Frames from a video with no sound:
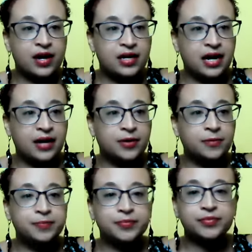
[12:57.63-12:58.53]
right now?
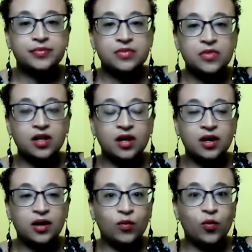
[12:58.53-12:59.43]

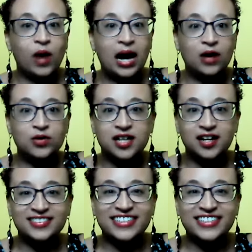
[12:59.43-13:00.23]
Wowza.